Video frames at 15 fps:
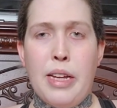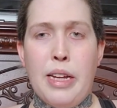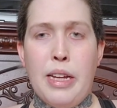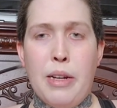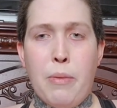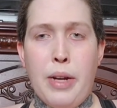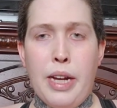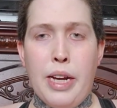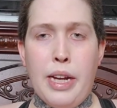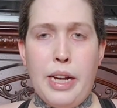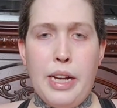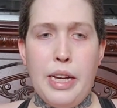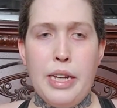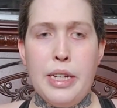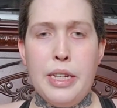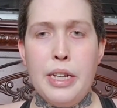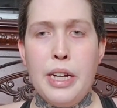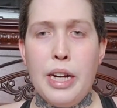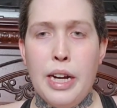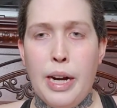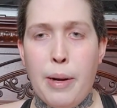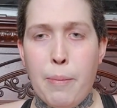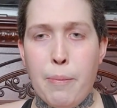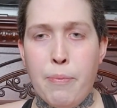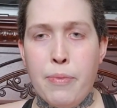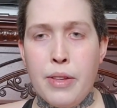Anyway, um,